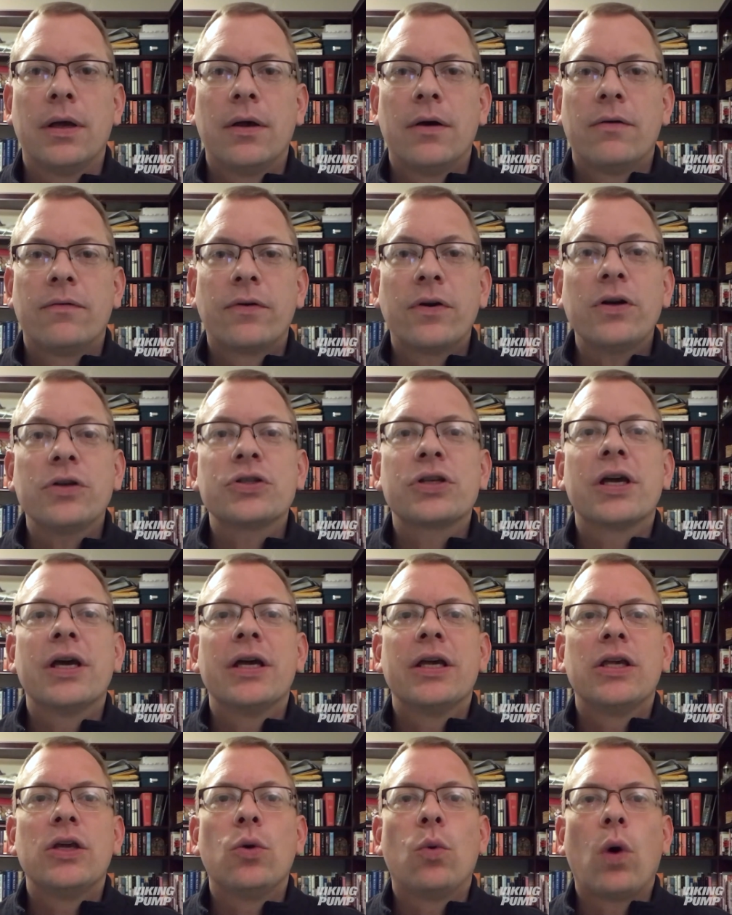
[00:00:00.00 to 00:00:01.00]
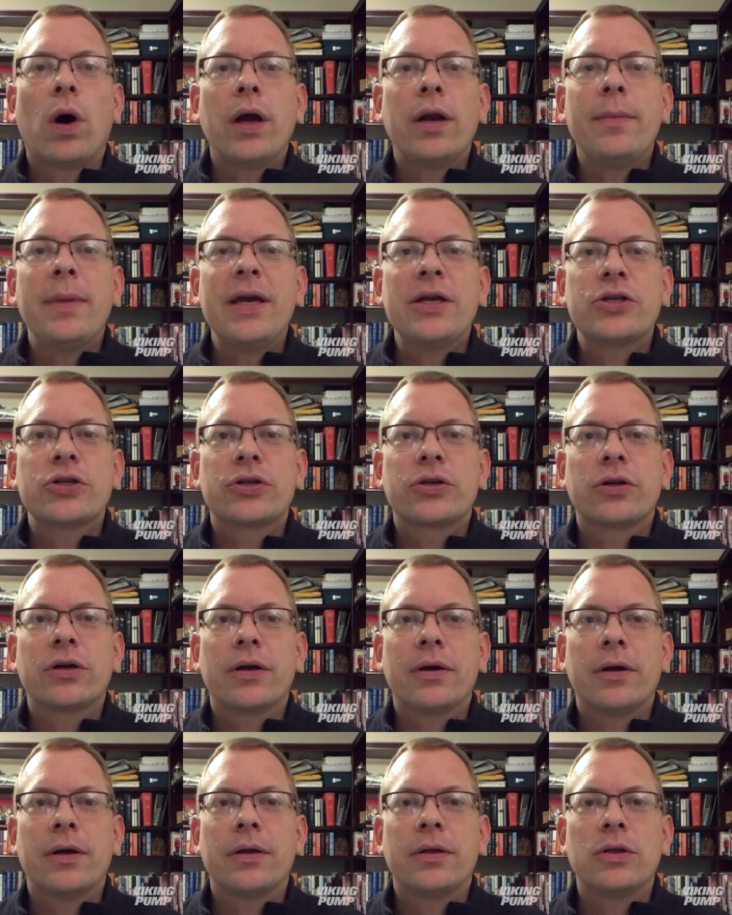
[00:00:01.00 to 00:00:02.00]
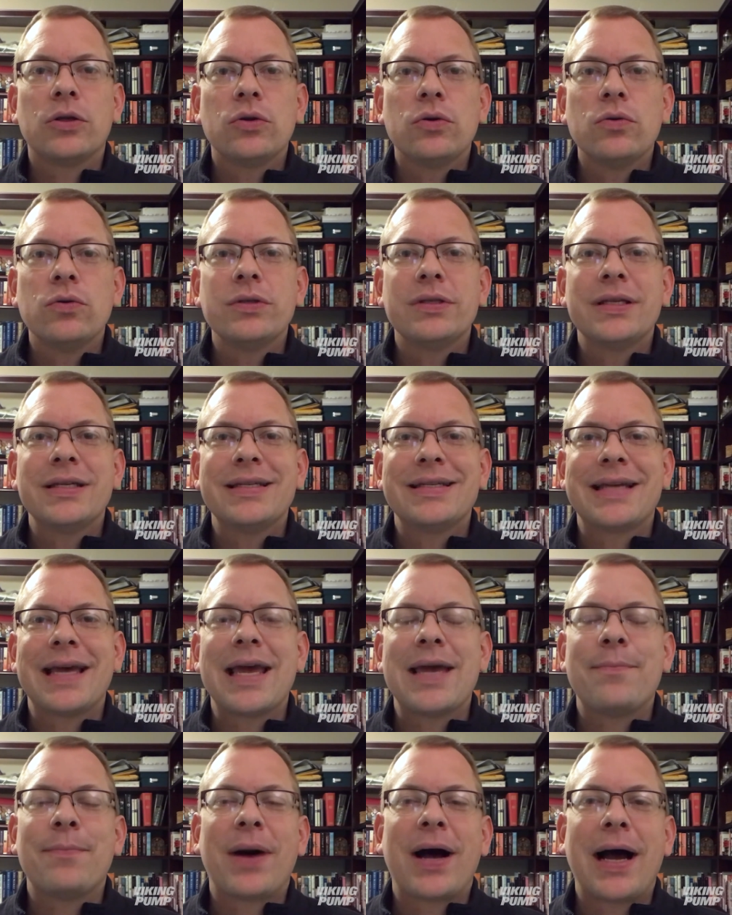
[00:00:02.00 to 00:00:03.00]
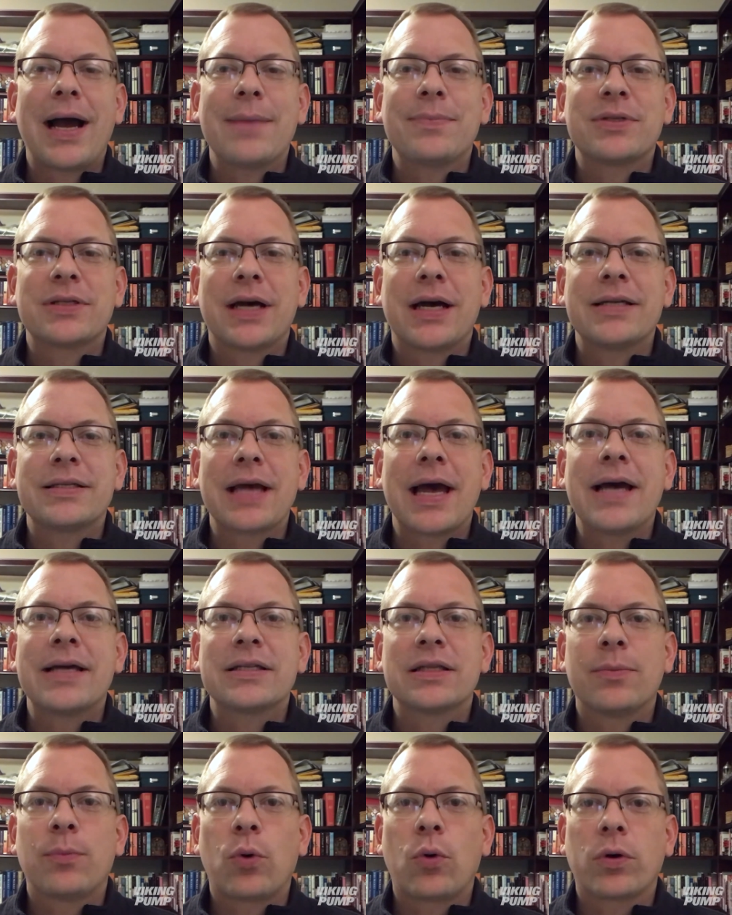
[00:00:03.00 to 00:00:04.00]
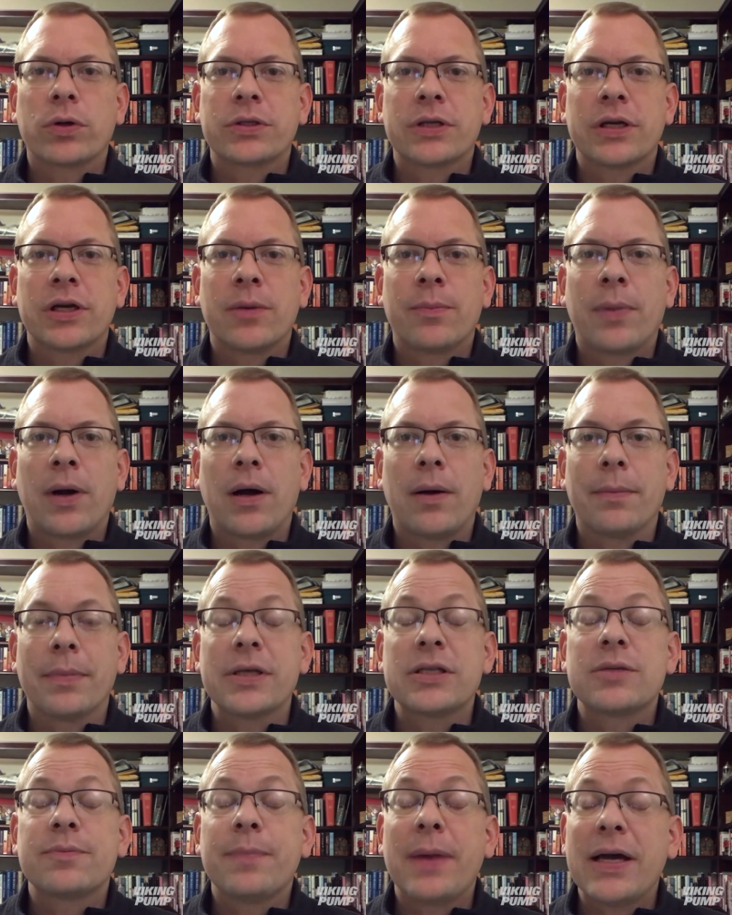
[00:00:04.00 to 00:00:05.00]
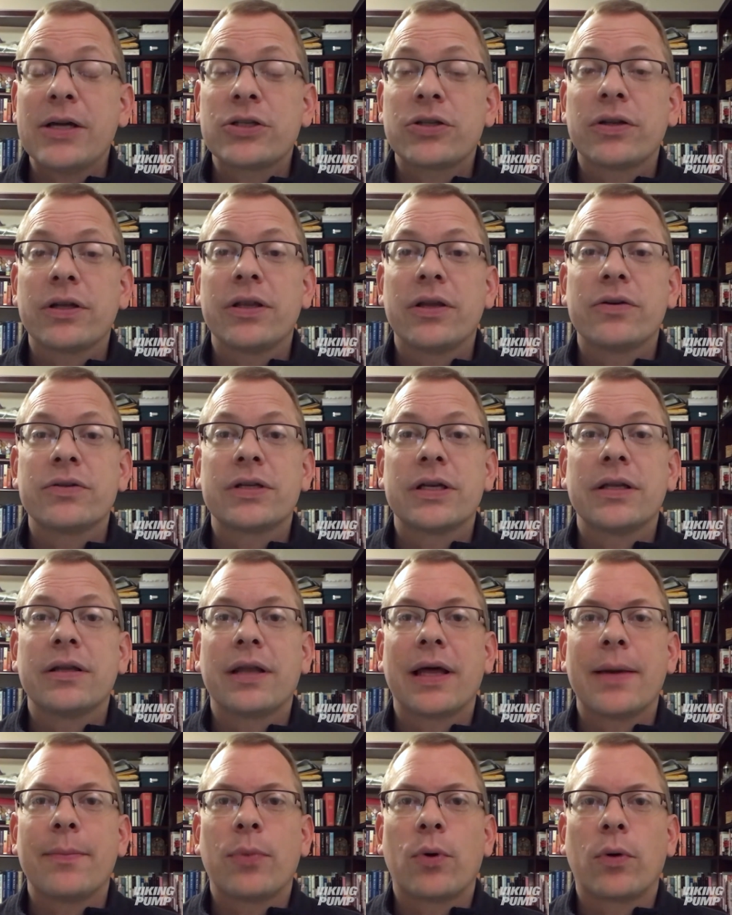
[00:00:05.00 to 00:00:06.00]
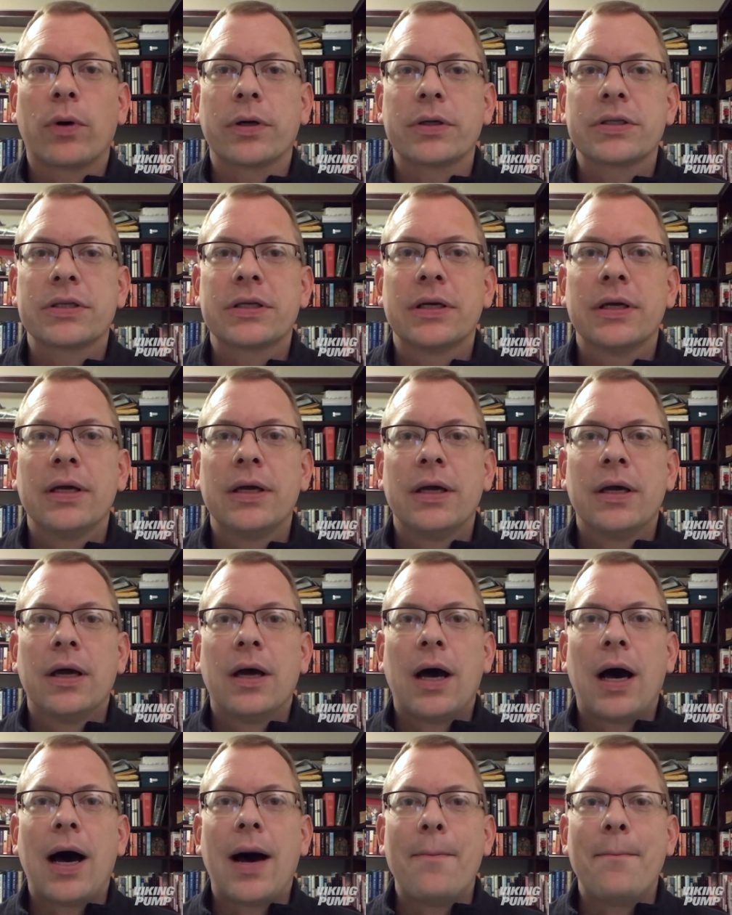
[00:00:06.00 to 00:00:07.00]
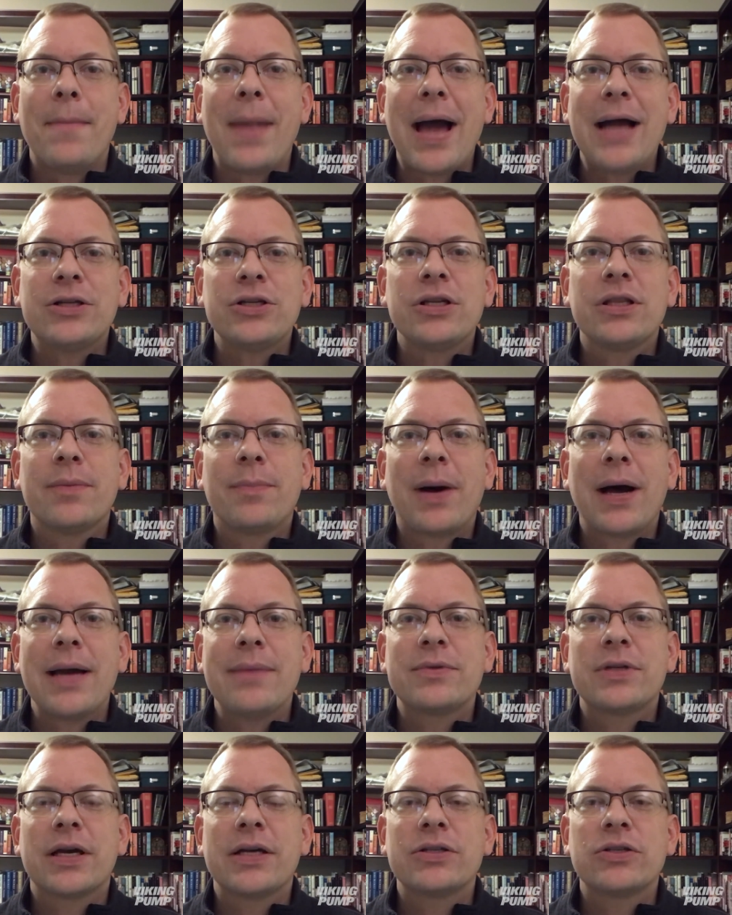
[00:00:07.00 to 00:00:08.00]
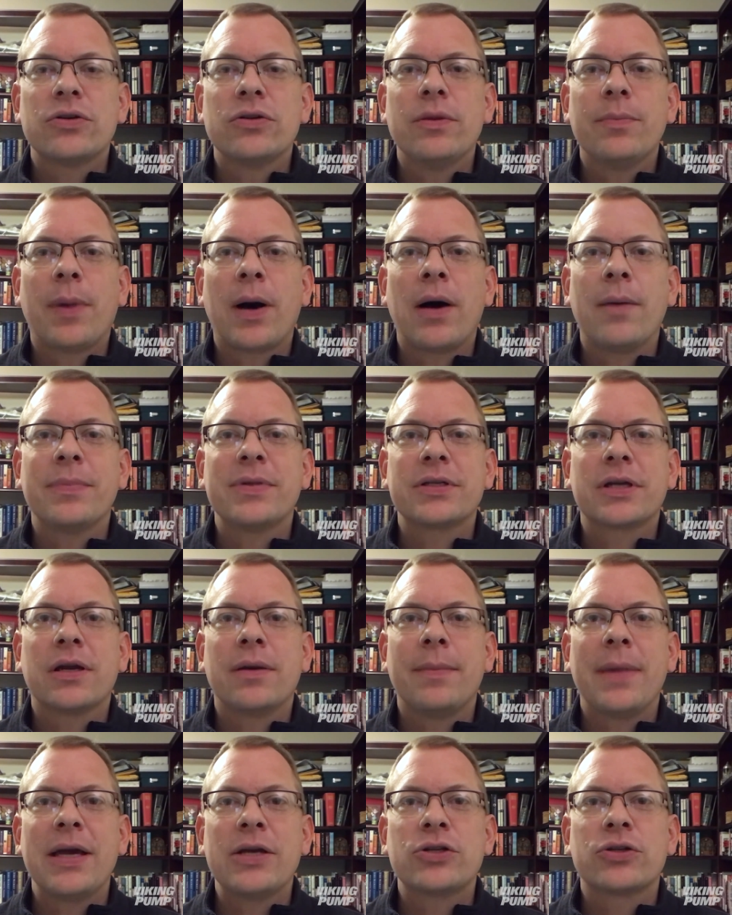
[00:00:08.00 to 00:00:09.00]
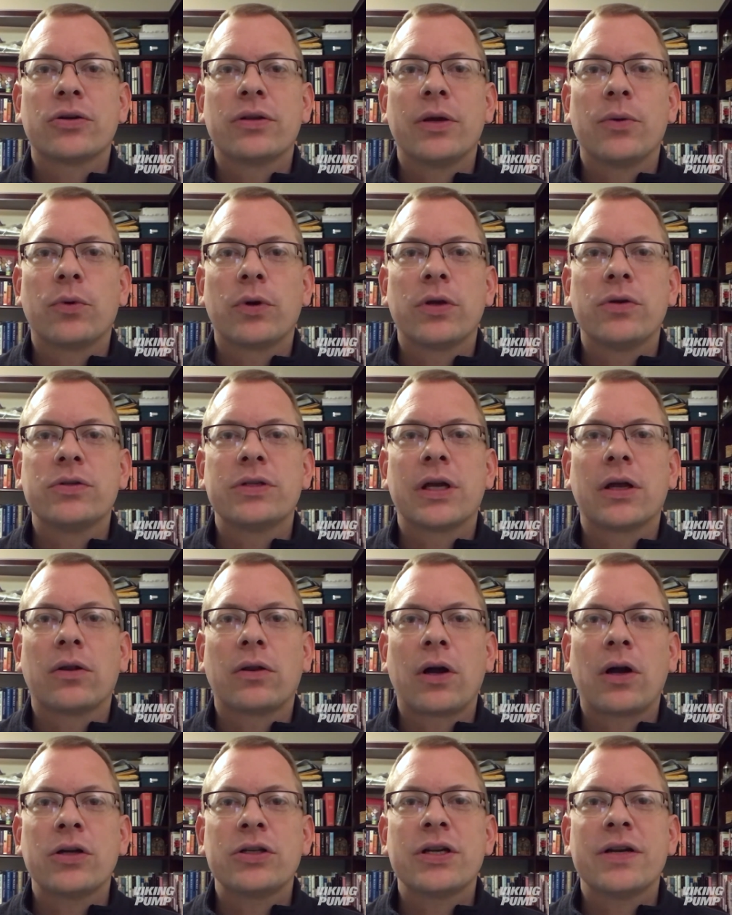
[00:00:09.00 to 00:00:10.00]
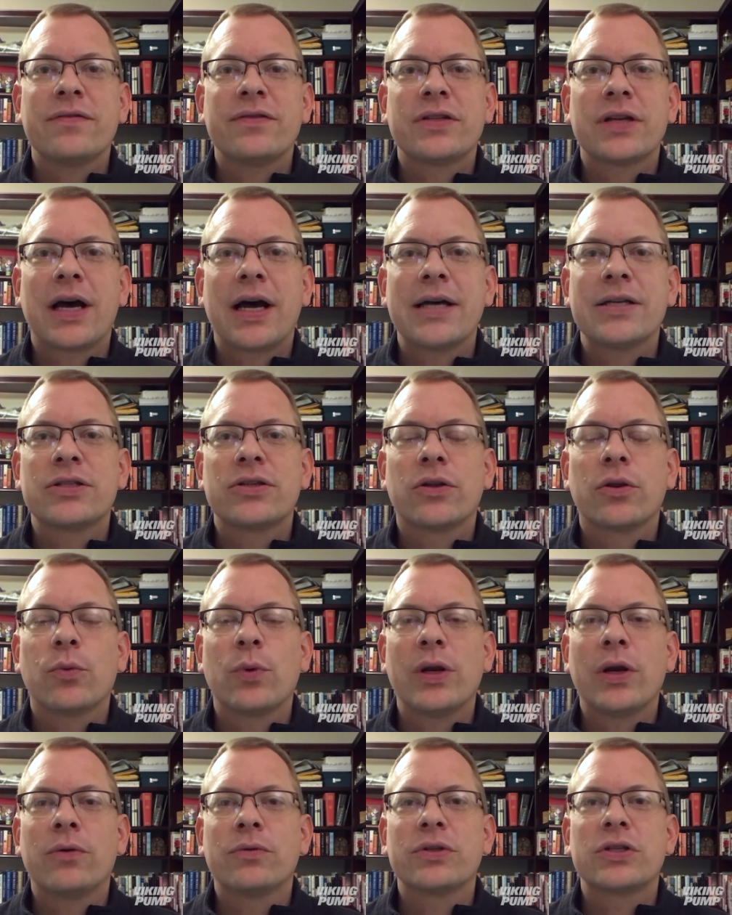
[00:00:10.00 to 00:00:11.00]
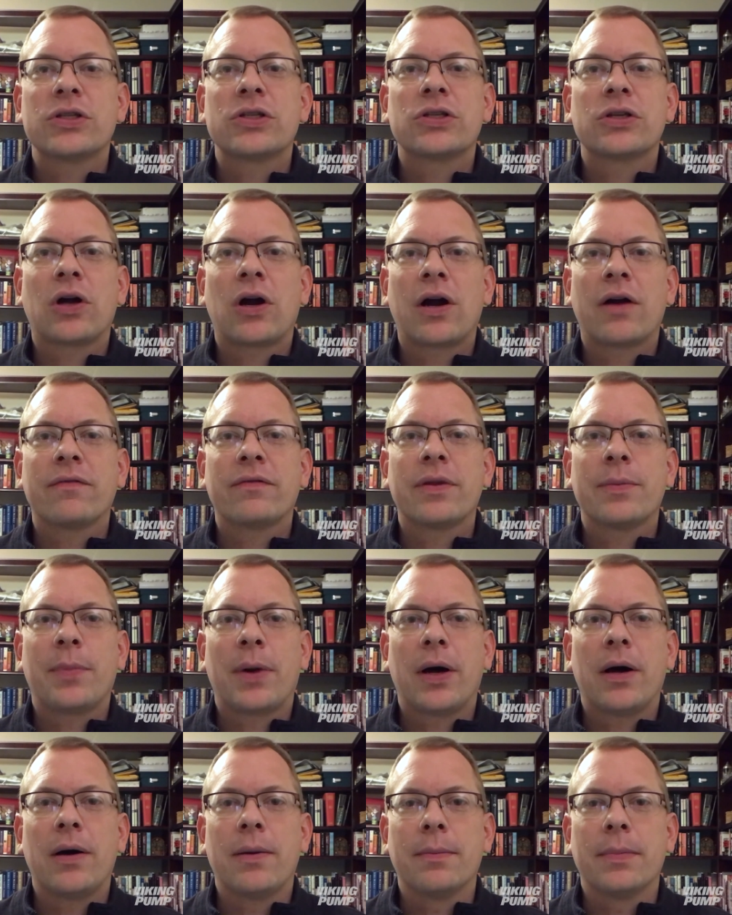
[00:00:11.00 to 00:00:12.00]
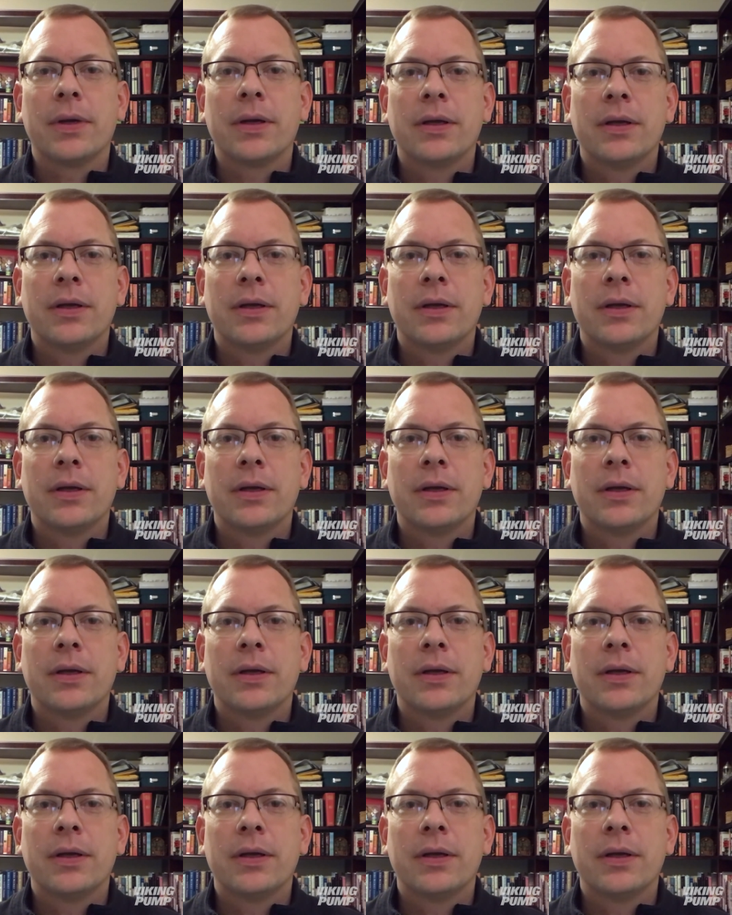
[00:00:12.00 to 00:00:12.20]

First, you want to make sure to use the same pipe size as the ports on your pump, especially those inlet ports. Uh, matching the pipe size to the pump is going to make sure that we're using a large enough size so that we don't starve the pump.